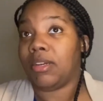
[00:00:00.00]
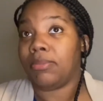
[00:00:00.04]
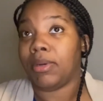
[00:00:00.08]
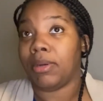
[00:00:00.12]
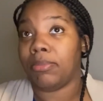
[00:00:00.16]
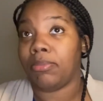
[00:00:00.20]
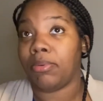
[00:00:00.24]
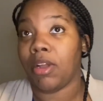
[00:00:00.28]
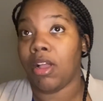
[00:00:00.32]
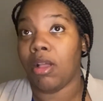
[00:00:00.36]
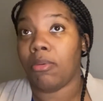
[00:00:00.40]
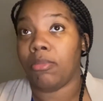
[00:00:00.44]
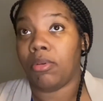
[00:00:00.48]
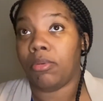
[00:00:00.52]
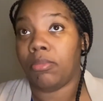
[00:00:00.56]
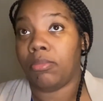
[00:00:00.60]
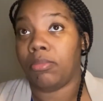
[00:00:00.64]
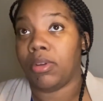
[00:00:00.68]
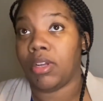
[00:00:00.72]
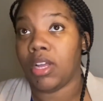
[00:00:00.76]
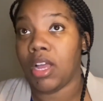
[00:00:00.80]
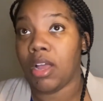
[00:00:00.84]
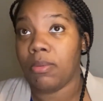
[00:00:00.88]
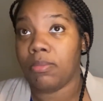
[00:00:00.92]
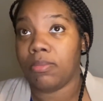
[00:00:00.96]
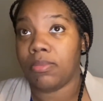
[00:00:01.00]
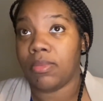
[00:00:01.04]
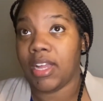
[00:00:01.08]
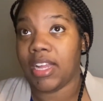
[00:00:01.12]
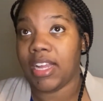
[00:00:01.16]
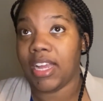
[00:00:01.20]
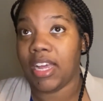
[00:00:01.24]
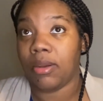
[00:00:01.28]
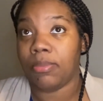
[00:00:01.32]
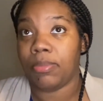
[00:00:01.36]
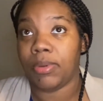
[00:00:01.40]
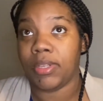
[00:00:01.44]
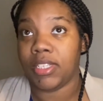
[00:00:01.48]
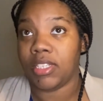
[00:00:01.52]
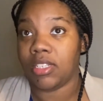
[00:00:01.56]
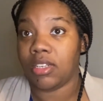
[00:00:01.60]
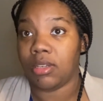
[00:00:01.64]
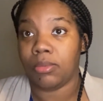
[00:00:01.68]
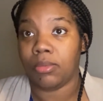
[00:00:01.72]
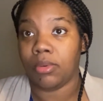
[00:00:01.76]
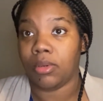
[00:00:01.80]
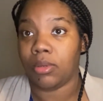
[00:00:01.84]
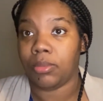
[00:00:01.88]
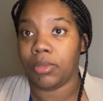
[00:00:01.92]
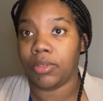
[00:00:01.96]
primer, but I gotta put something
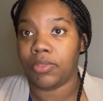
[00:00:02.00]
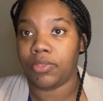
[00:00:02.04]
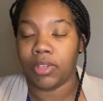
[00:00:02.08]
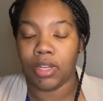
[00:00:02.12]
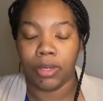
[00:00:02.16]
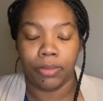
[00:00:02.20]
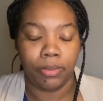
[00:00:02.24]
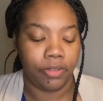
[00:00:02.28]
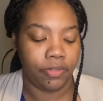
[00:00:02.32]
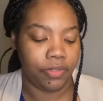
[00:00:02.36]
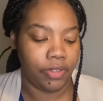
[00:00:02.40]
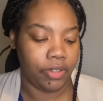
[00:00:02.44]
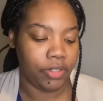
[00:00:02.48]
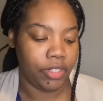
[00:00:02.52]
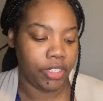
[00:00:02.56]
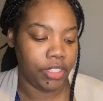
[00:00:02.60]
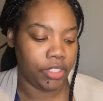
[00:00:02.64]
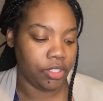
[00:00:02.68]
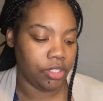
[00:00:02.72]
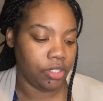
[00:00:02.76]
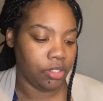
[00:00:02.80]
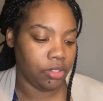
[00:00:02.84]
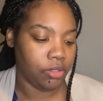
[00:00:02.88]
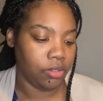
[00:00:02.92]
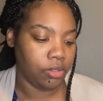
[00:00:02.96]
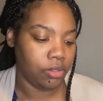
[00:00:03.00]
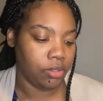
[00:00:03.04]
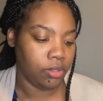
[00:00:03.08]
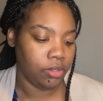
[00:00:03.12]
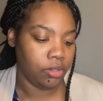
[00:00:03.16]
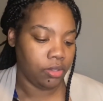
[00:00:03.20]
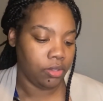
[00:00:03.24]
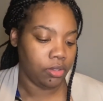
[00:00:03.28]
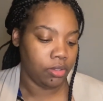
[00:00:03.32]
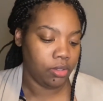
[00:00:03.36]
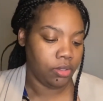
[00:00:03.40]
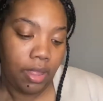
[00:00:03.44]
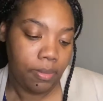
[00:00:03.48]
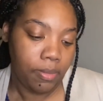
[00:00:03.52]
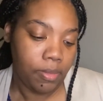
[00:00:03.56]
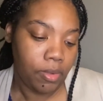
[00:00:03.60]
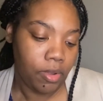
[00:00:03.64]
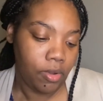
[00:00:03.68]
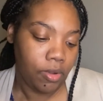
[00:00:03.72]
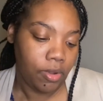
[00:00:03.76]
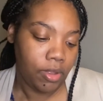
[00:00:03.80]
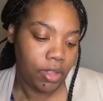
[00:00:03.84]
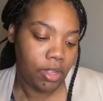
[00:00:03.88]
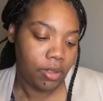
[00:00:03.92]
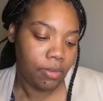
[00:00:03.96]
on before I put foundation on. I'm going
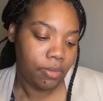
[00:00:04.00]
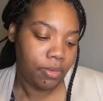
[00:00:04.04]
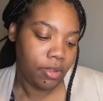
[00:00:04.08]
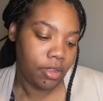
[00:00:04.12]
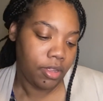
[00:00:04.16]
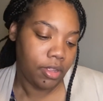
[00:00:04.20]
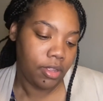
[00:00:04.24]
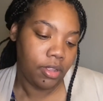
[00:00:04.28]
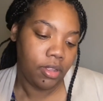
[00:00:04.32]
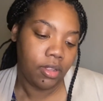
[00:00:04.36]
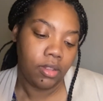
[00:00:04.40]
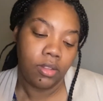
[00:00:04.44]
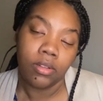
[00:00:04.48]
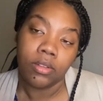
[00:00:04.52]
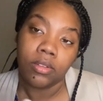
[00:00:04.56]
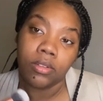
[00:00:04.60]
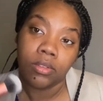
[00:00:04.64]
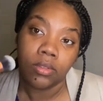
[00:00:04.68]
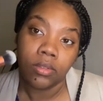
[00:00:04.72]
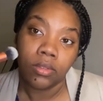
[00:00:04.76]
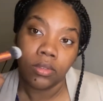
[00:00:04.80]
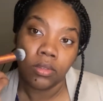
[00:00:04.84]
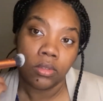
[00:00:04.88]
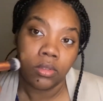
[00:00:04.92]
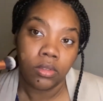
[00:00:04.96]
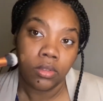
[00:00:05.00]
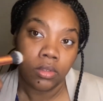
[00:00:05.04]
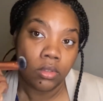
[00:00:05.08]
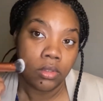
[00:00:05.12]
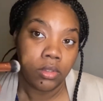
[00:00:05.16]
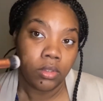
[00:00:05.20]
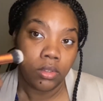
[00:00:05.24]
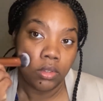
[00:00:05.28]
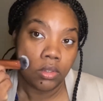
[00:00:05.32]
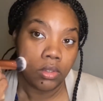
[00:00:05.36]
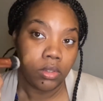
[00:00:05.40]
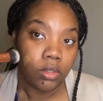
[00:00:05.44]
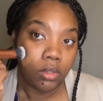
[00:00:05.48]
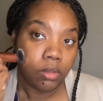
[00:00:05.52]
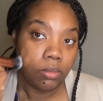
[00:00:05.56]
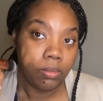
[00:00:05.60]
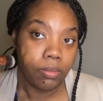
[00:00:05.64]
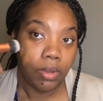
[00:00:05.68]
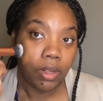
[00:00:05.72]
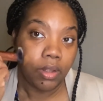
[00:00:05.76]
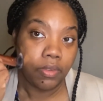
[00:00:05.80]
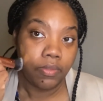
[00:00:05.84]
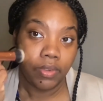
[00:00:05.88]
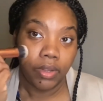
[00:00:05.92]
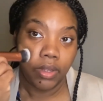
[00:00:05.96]
ahead and put my
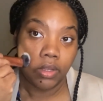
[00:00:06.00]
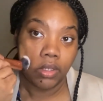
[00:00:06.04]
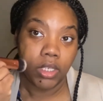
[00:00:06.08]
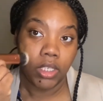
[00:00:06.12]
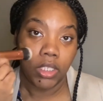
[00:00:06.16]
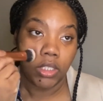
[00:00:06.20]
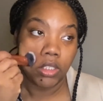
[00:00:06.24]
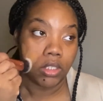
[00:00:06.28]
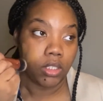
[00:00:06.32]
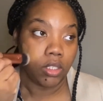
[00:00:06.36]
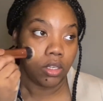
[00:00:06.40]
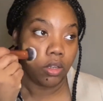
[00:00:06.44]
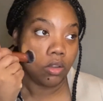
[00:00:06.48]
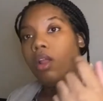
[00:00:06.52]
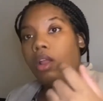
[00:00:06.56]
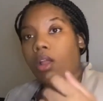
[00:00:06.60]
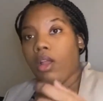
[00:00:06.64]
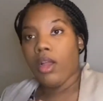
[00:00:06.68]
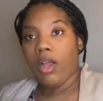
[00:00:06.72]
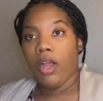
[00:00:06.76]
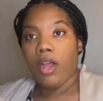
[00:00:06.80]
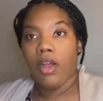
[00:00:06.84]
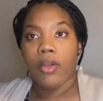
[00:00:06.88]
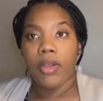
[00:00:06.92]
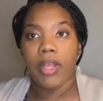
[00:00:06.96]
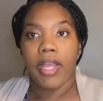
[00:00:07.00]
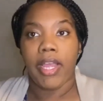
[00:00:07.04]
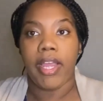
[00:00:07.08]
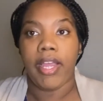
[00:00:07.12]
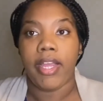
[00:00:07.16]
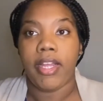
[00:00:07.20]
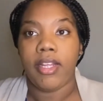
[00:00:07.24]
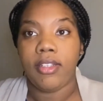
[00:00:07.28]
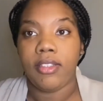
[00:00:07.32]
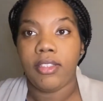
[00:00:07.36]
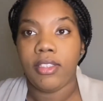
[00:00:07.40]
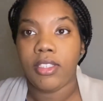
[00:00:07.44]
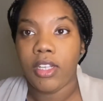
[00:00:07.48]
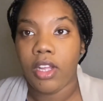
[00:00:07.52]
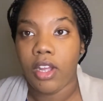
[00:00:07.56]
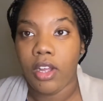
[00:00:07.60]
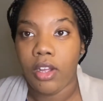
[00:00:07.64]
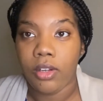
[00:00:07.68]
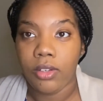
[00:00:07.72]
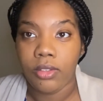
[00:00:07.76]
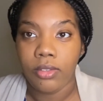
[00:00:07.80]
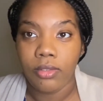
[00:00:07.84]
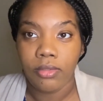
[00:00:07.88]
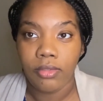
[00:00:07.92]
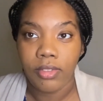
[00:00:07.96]
foundation on. Okay,
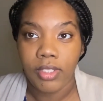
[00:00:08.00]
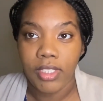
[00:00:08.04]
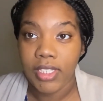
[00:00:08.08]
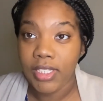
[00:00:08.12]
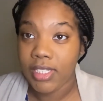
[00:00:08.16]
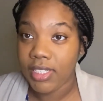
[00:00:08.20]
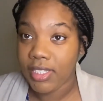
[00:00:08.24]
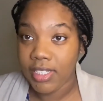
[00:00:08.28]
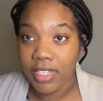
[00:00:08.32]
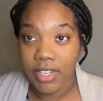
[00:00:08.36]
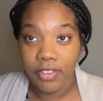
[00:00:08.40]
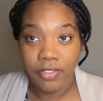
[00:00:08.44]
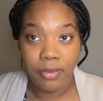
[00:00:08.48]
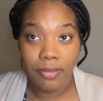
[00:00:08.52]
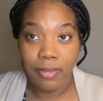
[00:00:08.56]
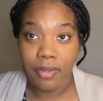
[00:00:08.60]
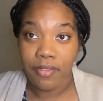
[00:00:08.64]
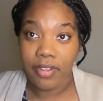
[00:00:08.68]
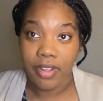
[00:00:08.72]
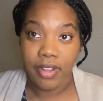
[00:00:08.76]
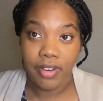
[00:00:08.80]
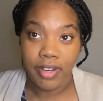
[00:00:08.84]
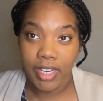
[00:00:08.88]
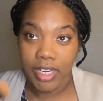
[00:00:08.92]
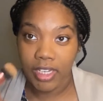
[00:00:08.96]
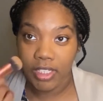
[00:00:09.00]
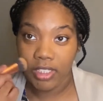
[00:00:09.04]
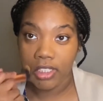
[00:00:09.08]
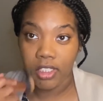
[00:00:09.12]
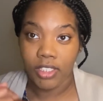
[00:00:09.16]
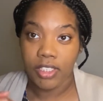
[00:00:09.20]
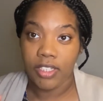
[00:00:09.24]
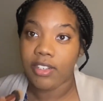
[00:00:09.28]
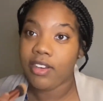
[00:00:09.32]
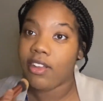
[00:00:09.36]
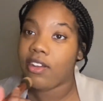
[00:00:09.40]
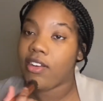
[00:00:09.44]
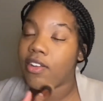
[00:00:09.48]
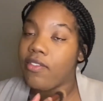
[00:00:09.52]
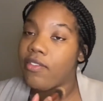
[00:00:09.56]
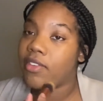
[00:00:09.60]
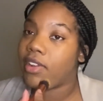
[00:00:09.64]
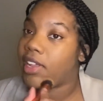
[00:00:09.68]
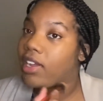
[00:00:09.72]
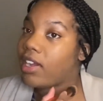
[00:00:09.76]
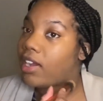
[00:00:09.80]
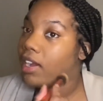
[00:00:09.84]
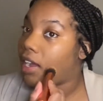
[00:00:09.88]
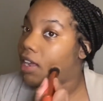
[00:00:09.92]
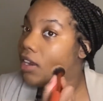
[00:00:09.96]
so this is it for my foundation. Don't even like
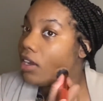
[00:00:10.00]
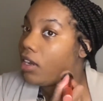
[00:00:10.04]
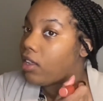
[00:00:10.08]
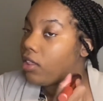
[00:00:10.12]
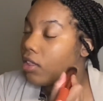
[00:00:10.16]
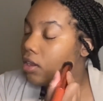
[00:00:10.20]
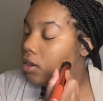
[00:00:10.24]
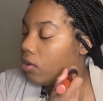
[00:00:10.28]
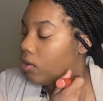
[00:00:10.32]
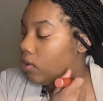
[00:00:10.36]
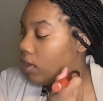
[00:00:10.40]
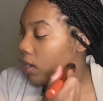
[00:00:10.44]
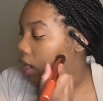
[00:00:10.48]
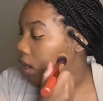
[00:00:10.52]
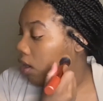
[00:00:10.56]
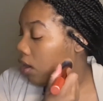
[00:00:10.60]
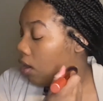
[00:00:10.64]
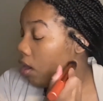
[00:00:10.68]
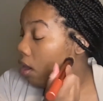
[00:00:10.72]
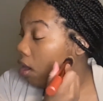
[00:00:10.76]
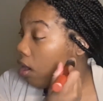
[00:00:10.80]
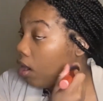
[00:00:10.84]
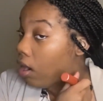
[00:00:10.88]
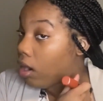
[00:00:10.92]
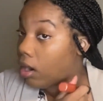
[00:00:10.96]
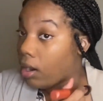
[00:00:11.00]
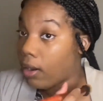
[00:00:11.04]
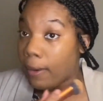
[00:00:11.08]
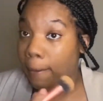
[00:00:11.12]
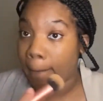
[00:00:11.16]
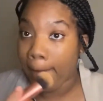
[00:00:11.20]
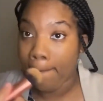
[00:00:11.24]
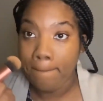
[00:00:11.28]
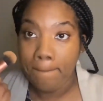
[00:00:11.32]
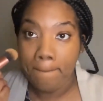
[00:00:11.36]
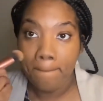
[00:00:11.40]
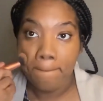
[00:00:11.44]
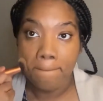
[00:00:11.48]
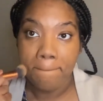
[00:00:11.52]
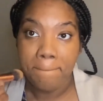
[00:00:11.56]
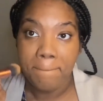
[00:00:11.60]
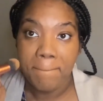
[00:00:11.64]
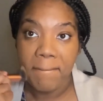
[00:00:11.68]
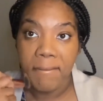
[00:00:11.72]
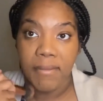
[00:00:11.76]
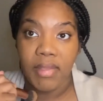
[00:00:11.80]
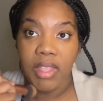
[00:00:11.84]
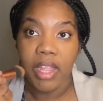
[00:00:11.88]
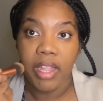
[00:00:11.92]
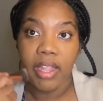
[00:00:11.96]
I got nothing on at all.
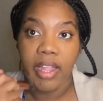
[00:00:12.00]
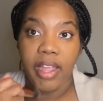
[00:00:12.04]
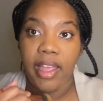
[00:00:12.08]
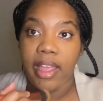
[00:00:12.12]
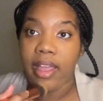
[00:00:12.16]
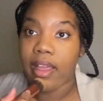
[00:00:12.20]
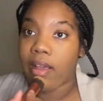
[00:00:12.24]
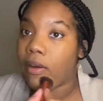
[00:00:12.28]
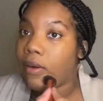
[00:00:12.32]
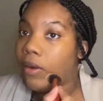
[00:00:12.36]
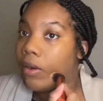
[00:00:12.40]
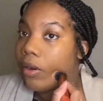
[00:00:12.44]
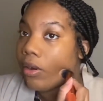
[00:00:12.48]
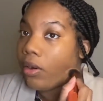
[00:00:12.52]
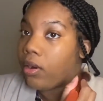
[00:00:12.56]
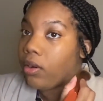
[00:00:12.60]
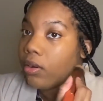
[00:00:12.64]
Like at all.